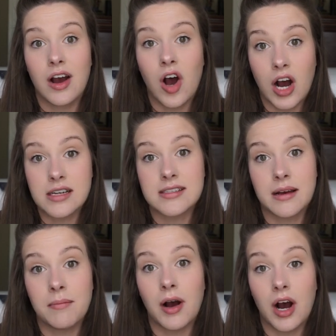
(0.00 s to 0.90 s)

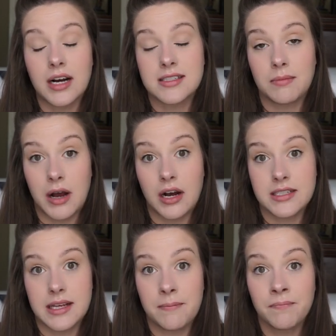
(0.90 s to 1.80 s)
awesome, awesome,
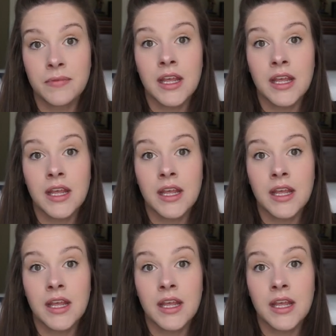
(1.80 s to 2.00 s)
awesome.